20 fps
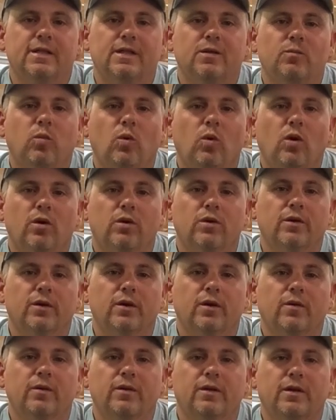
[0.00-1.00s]
deep water
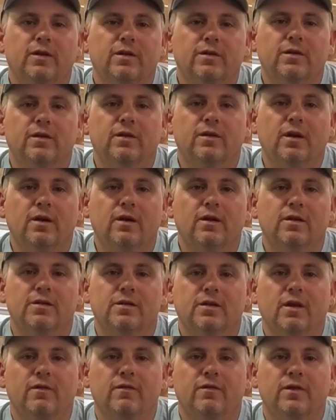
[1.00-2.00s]
going into
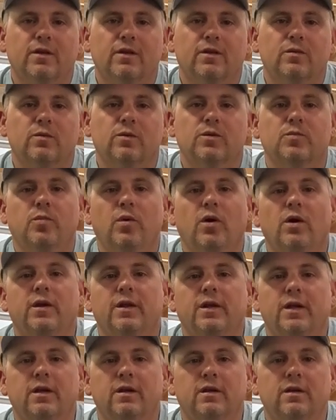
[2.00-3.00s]
areas I figured were
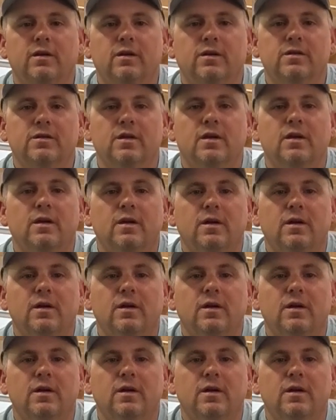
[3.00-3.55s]
spawning areas,